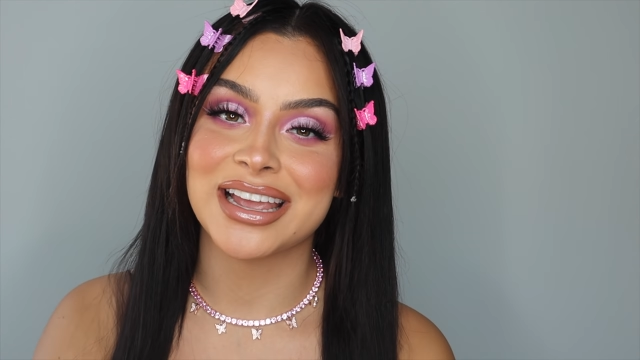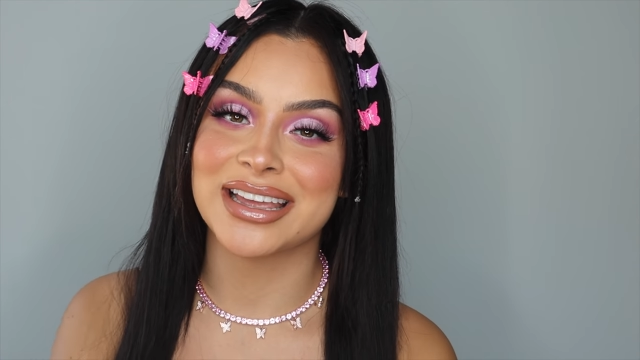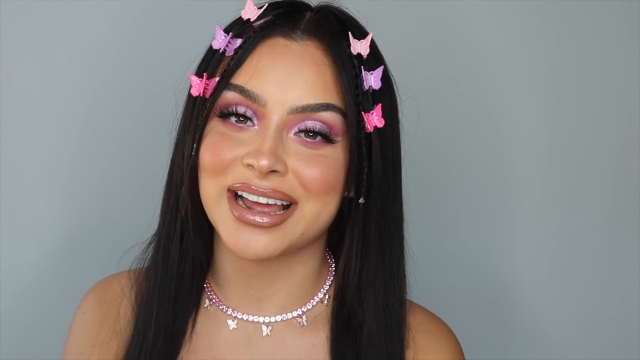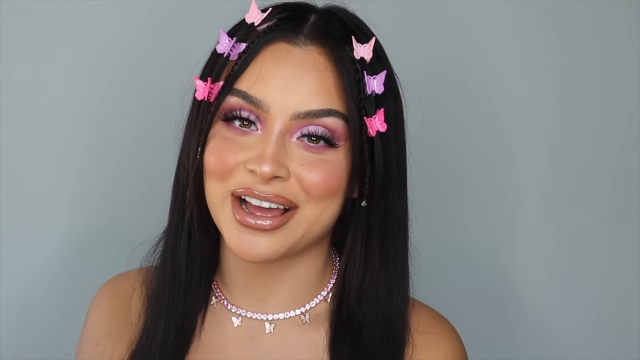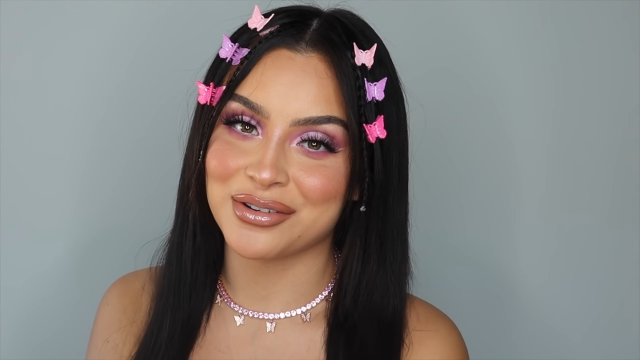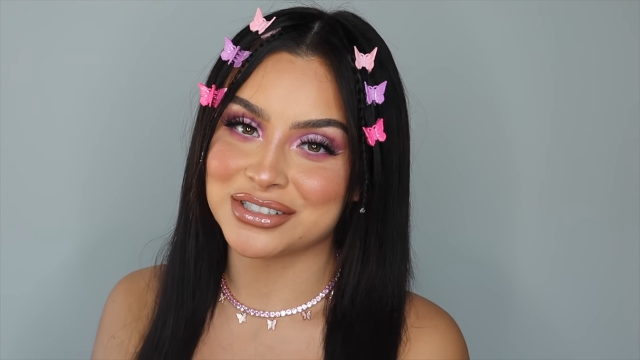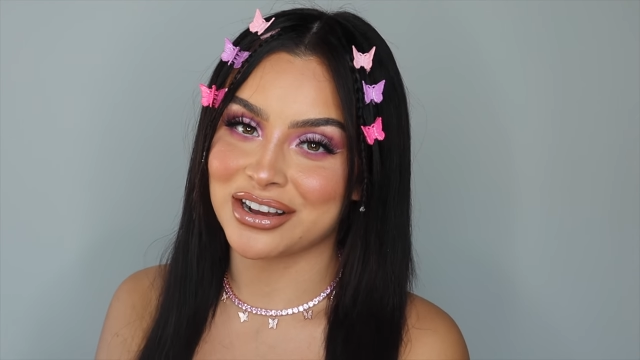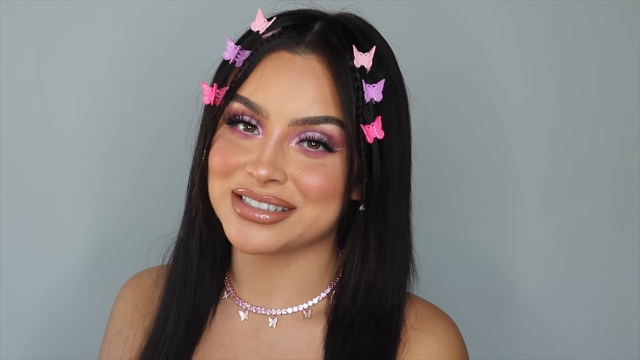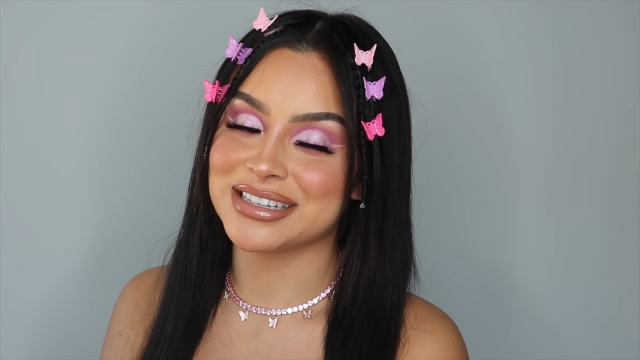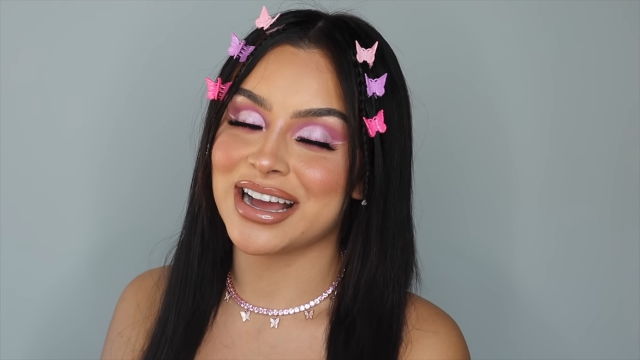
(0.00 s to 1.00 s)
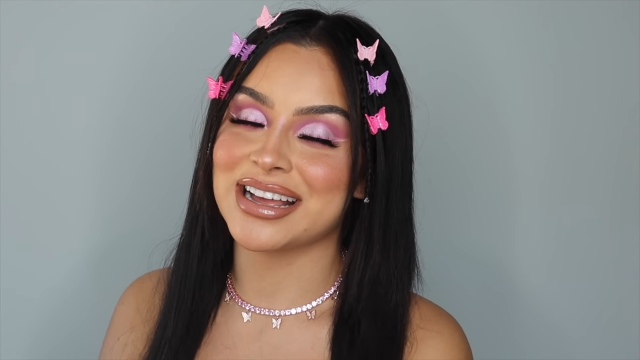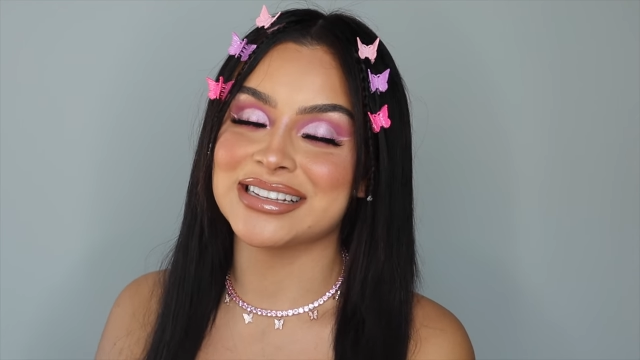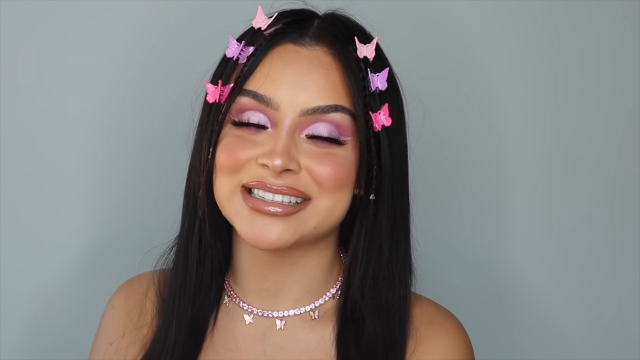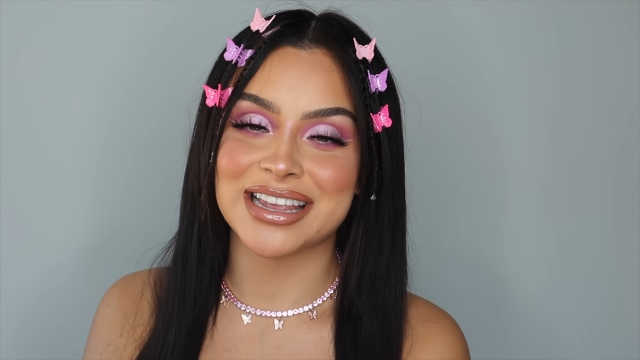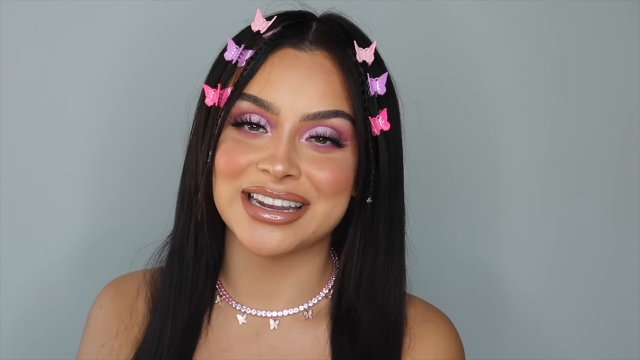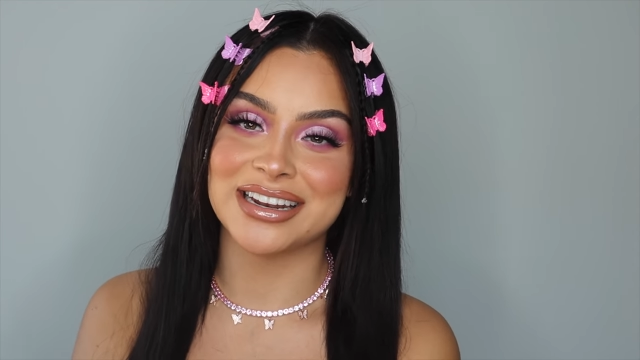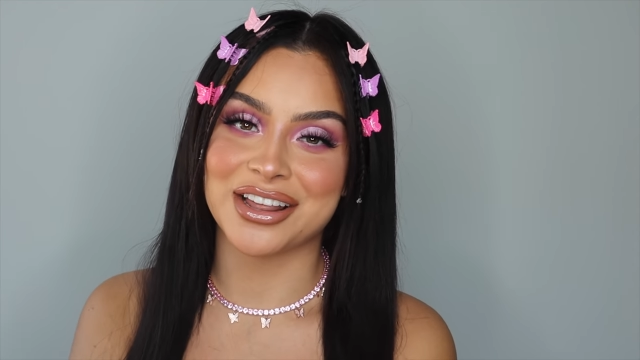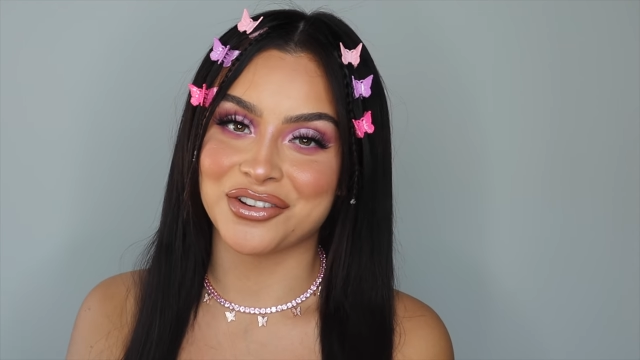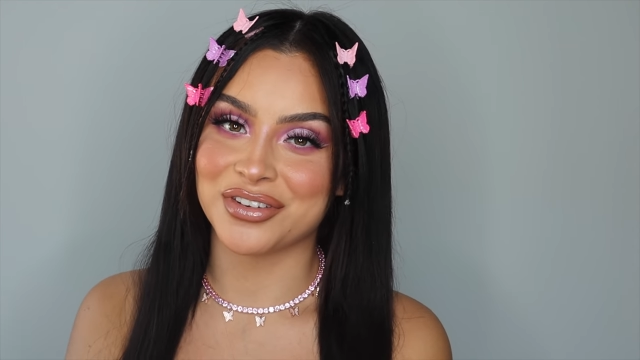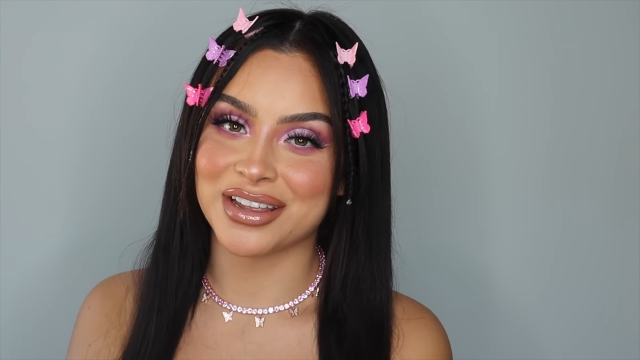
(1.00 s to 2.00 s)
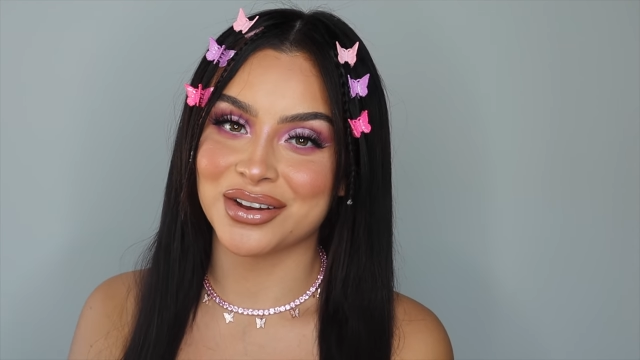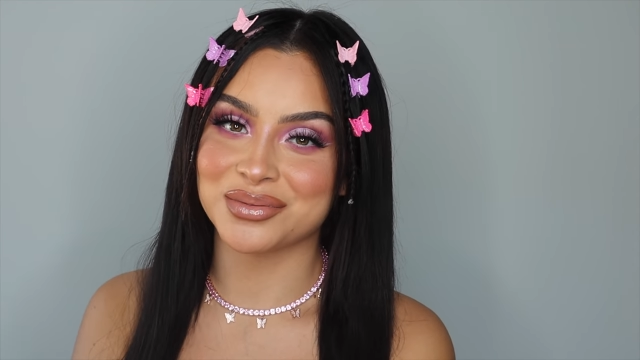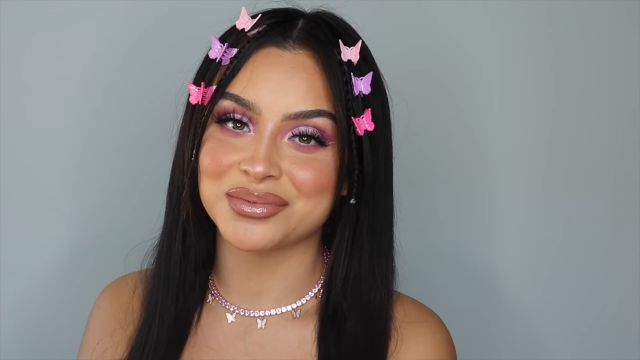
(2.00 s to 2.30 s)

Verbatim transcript: and I will talk to you guys in another video.